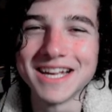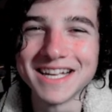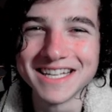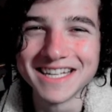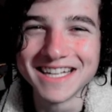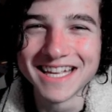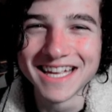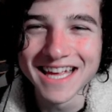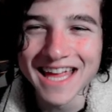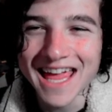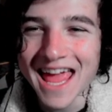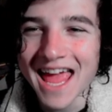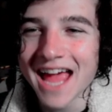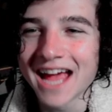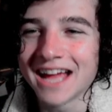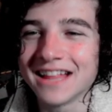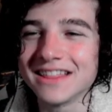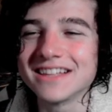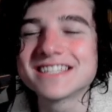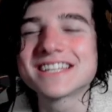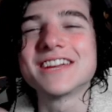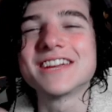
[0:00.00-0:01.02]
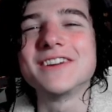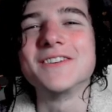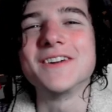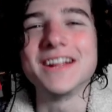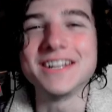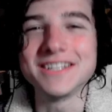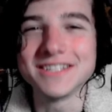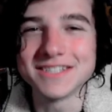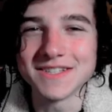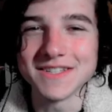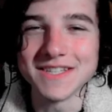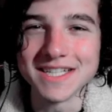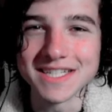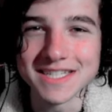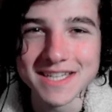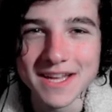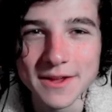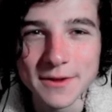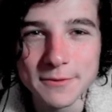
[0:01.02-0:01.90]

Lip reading: And let's get right into this.